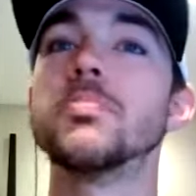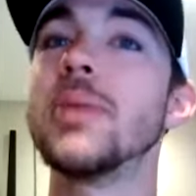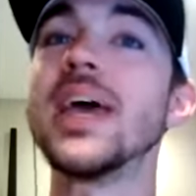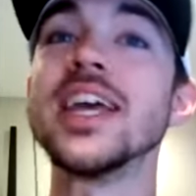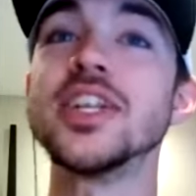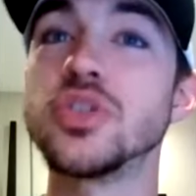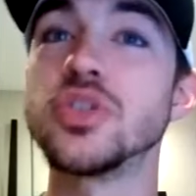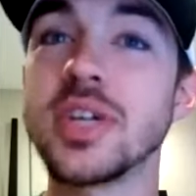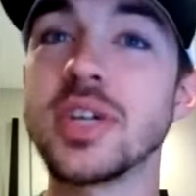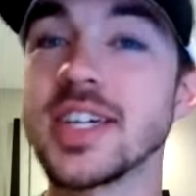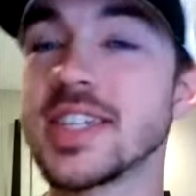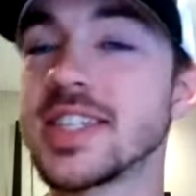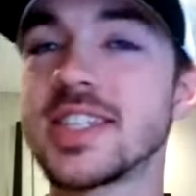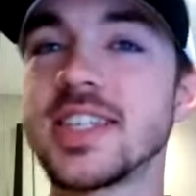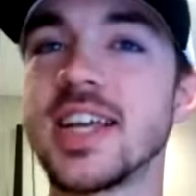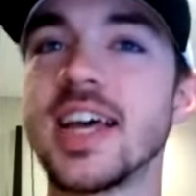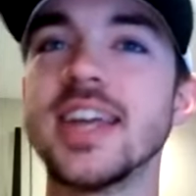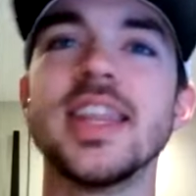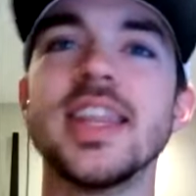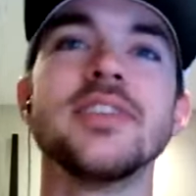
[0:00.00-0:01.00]

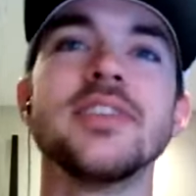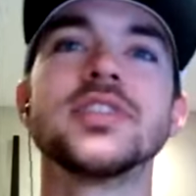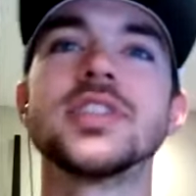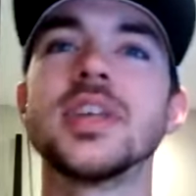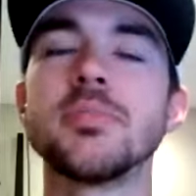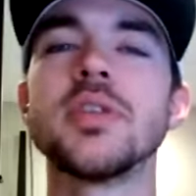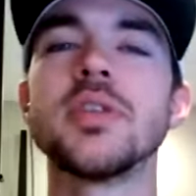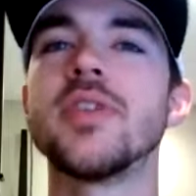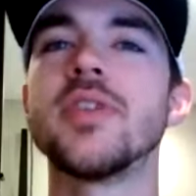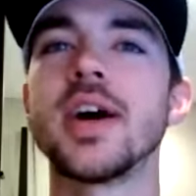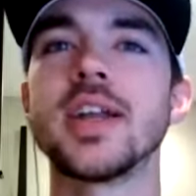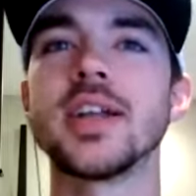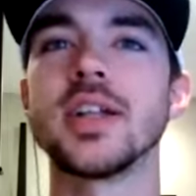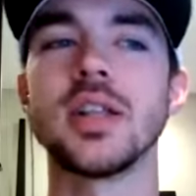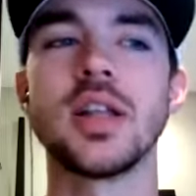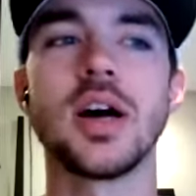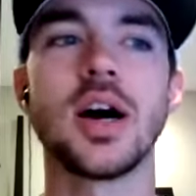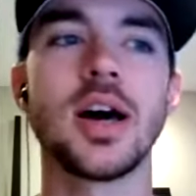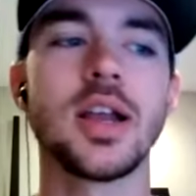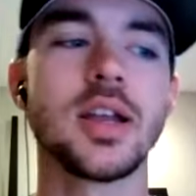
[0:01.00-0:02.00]
matrix and they've simplified it a
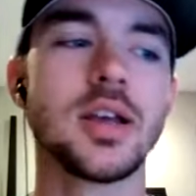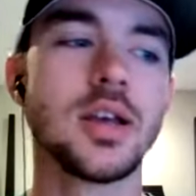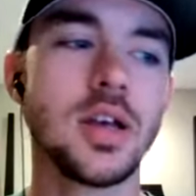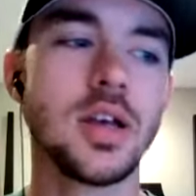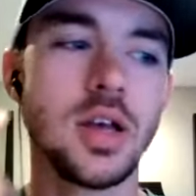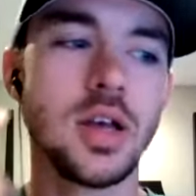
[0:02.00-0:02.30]
lot